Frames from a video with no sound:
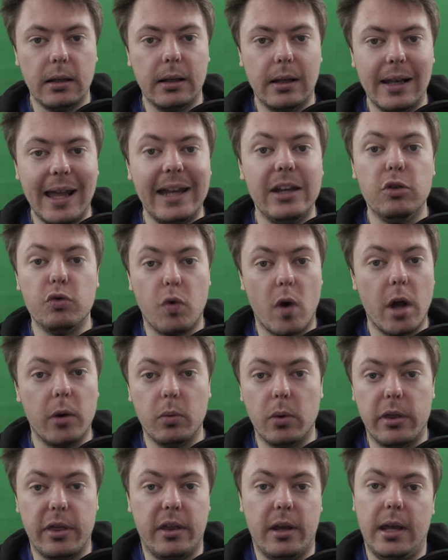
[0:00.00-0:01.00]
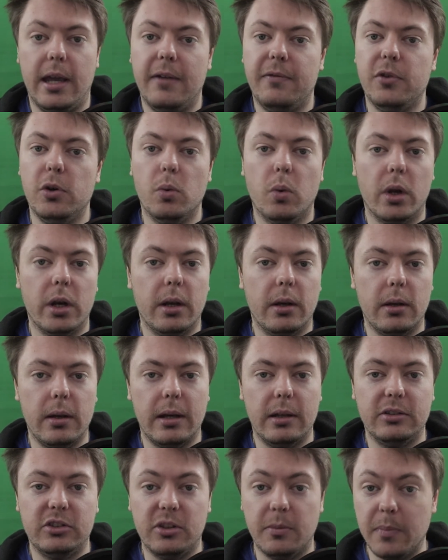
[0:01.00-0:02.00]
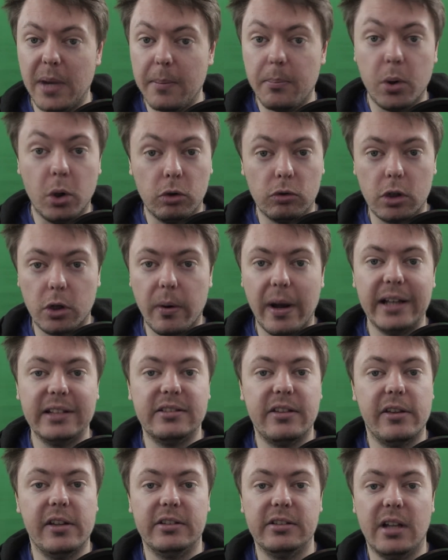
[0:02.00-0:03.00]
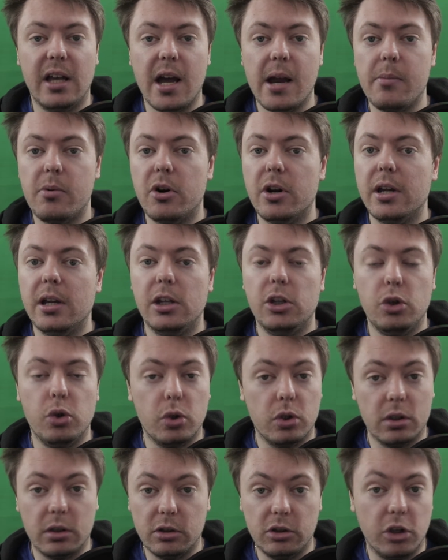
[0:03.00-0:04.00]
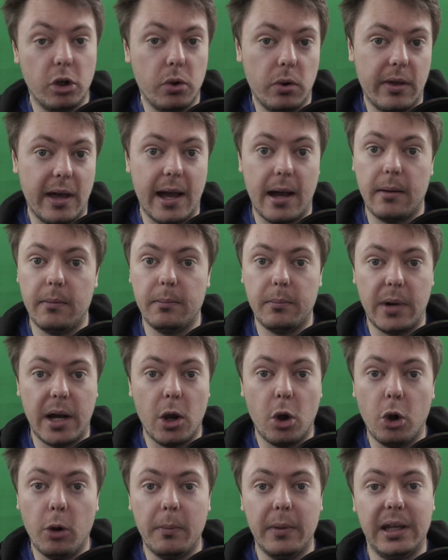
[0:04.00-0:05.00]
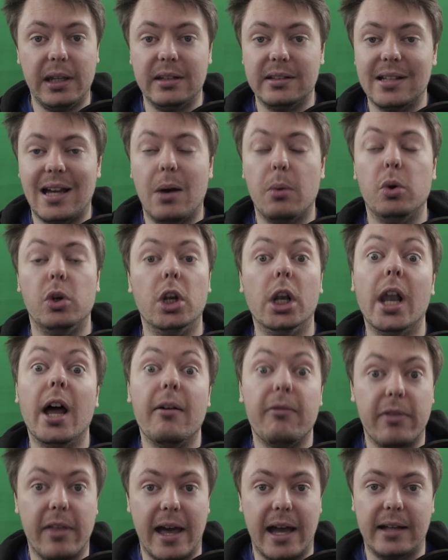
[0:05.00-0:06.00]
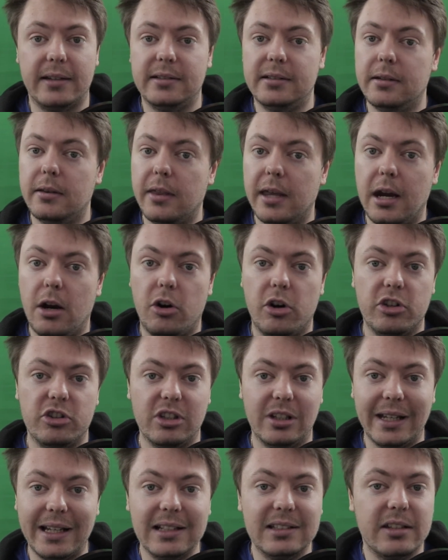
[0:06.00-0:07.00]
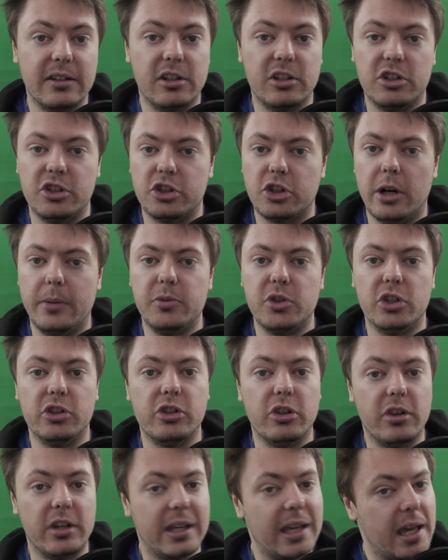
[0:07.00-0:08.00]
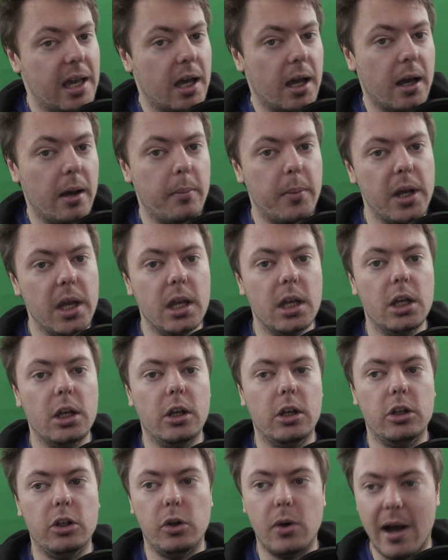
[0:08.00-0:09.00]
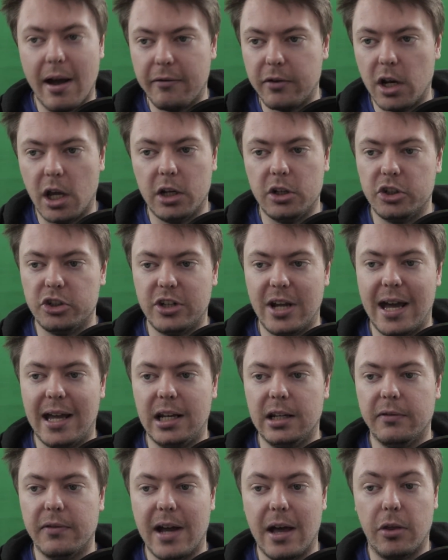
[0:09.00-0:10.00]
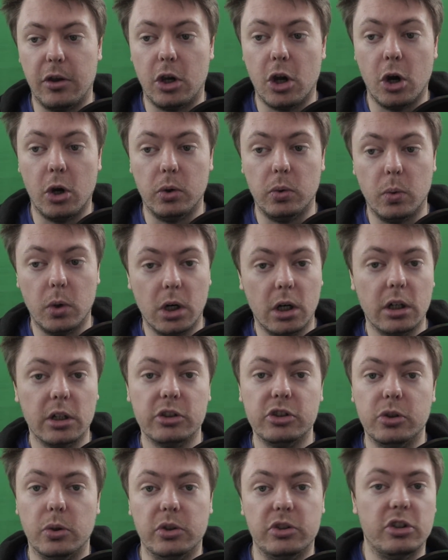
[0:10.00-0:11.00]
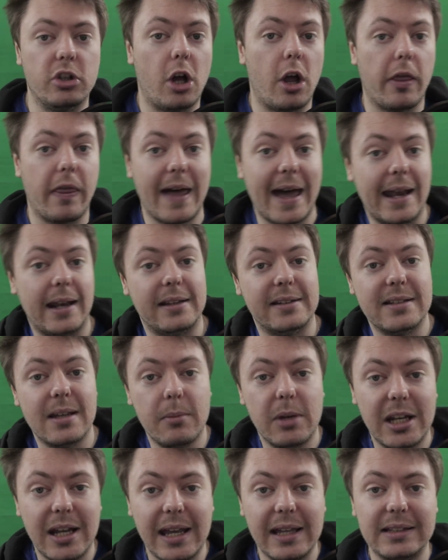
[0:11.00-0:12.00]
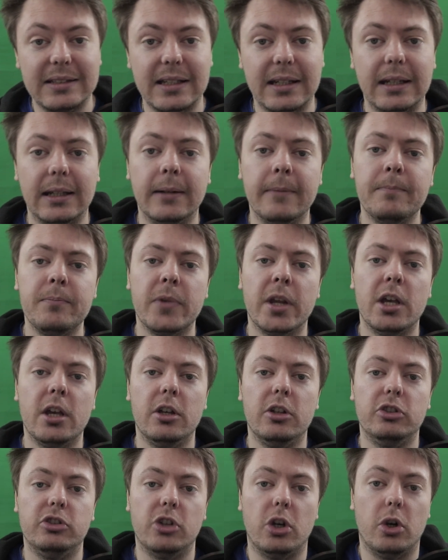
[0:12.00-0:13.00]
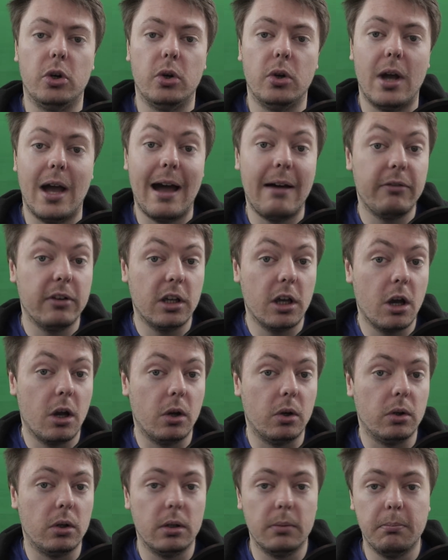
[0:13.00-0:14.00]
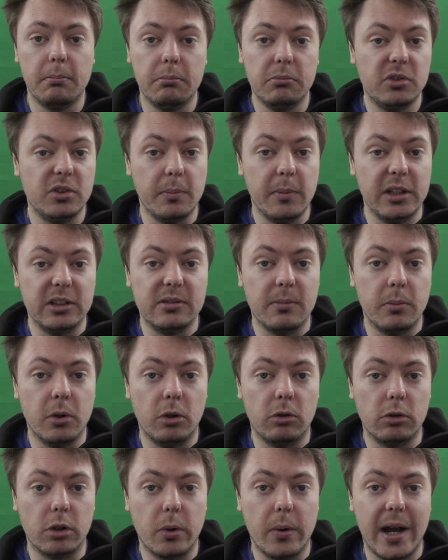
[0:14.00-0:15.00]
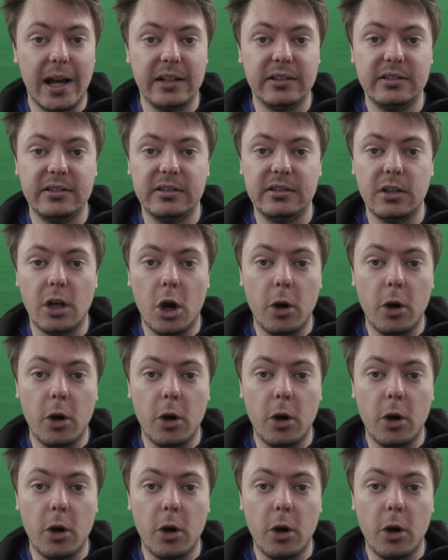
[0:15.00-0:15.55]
let you run with it. If you want to submit pull requests to this library, you do that. By all means, I would love that. There is links in the description to the GitHub. You have an understanding of how the code works, so it's not that intimidating. So have a go. Submit some pull requests,